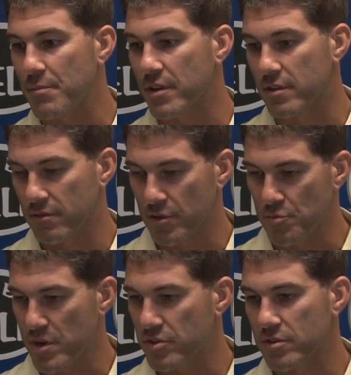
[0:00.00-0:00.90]
and you
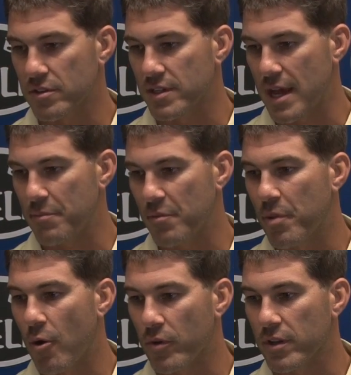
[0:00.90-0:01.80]
mentioned the type of
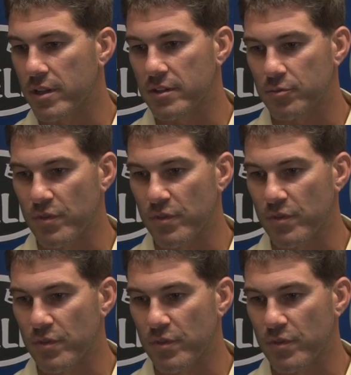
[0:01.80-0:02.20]
opponent it is.